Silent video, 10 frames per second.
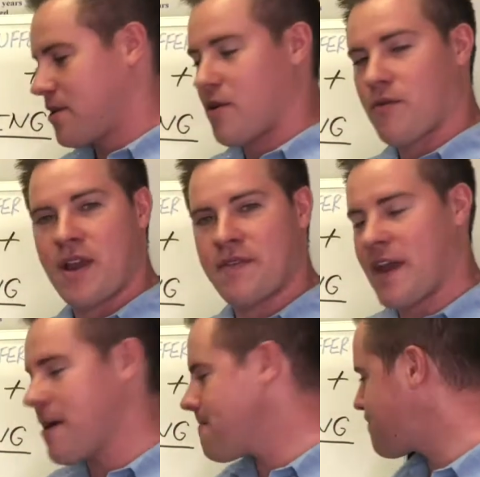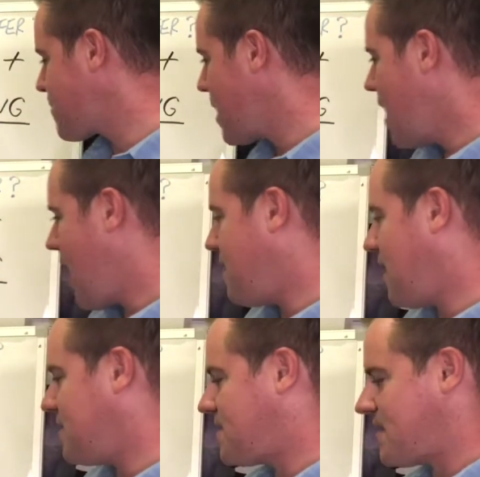go right there. And
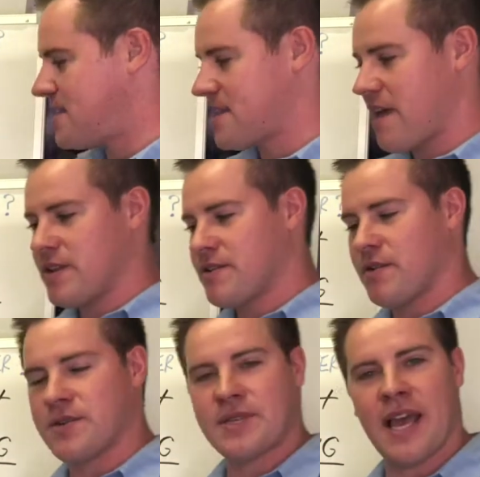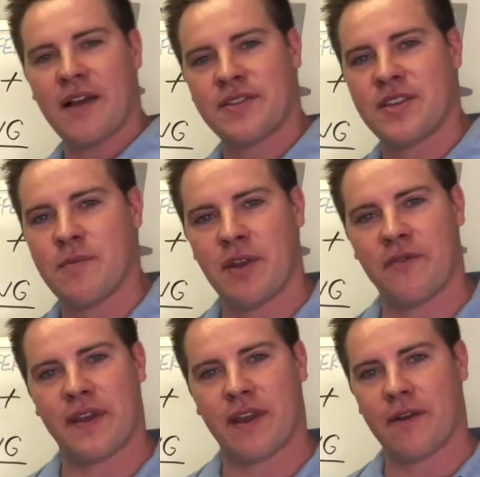then C7 goes down to the middle
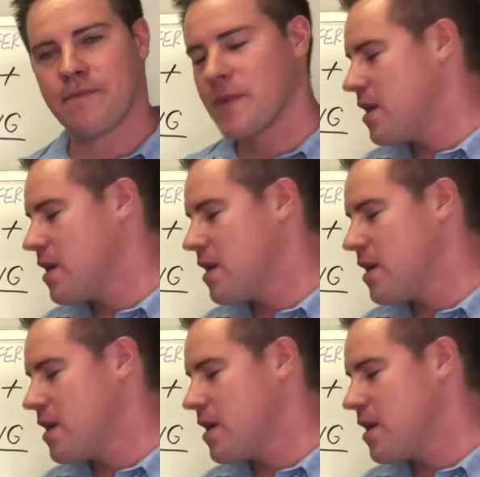finger.